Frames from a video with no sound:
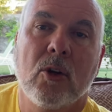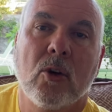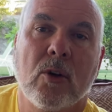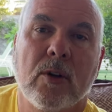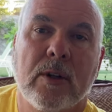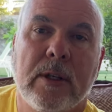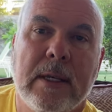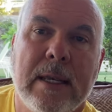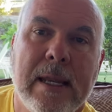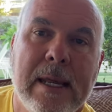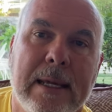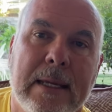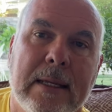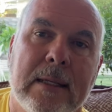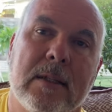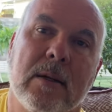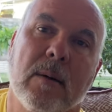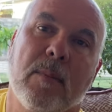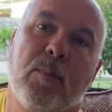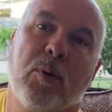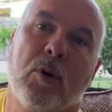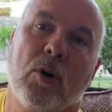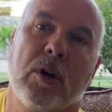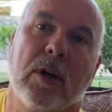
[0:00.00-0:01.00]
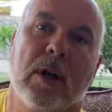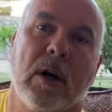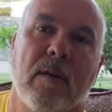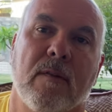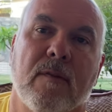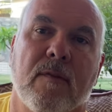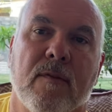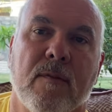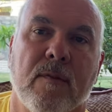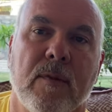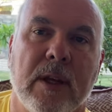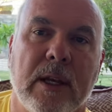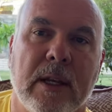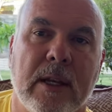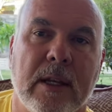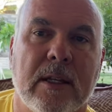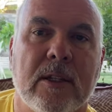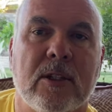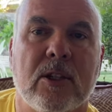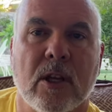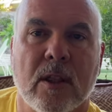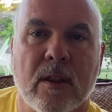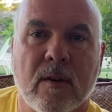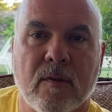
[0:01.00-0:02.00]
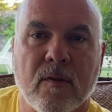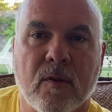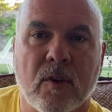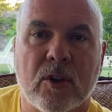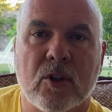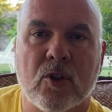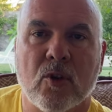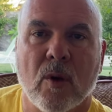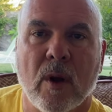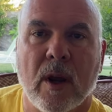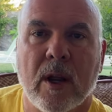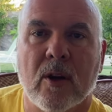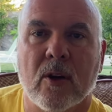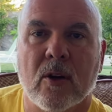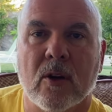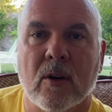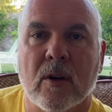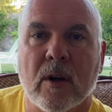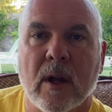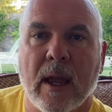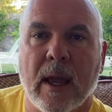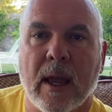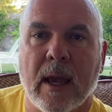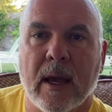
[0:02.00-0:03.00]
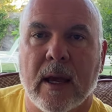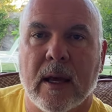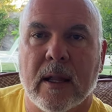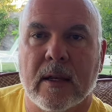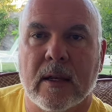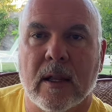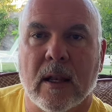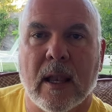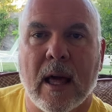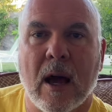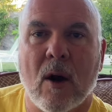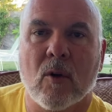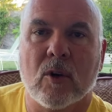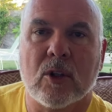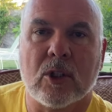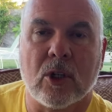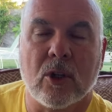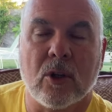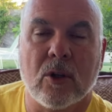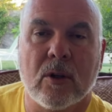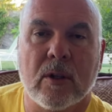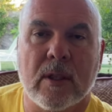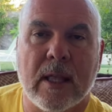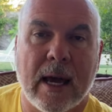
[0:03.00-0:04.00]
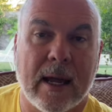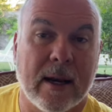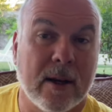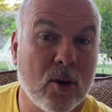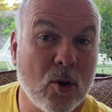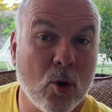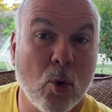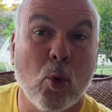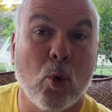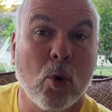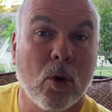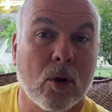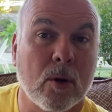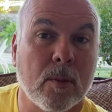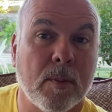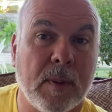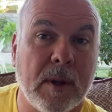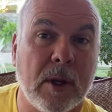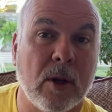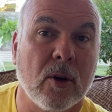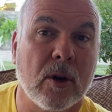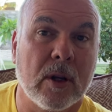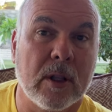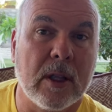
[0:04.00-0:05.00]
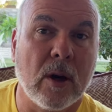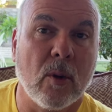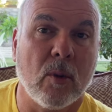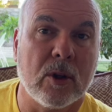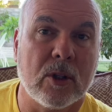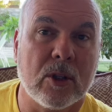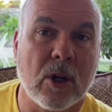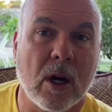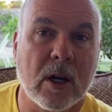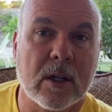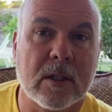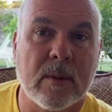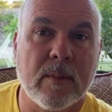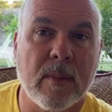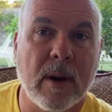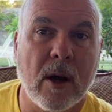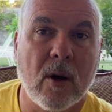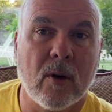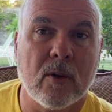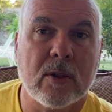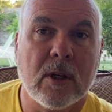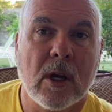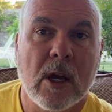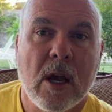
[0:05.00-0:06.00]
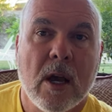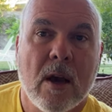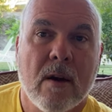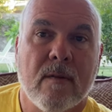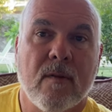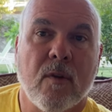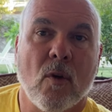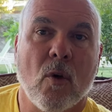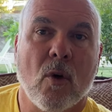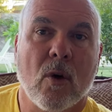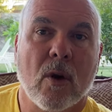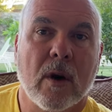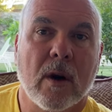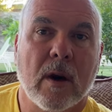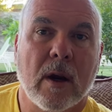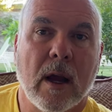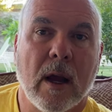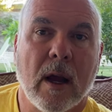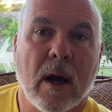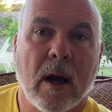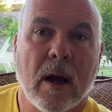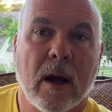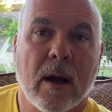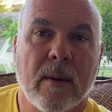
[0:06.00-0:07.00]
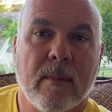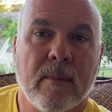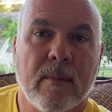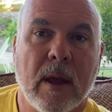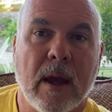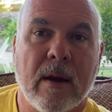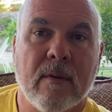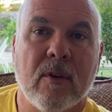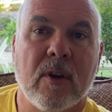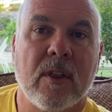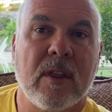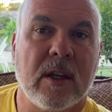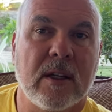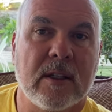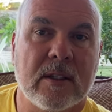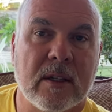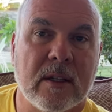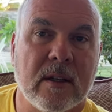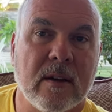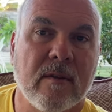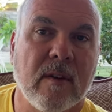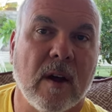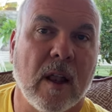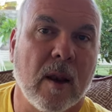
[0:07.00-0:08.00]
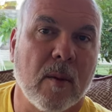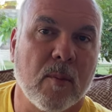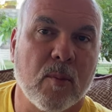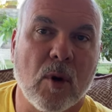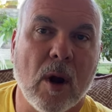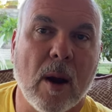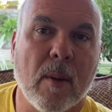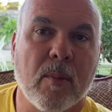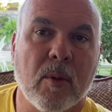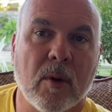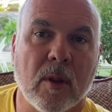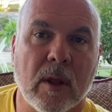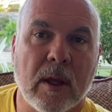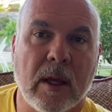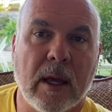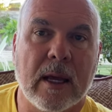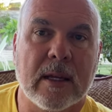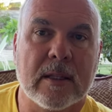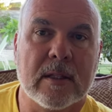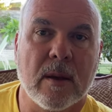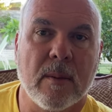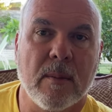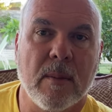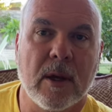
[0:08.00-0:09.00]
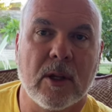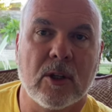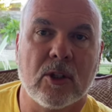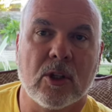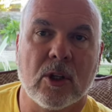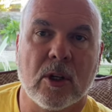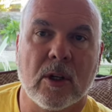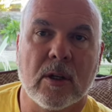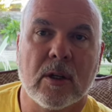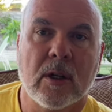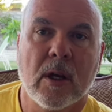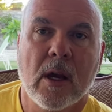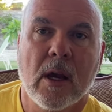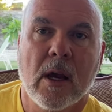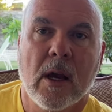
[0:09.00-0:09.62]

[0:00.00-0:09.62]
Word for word: you'll need to put it into the refrigerator and allow it to that cooler period that we talked about for everything to develop properly, as I mentioned.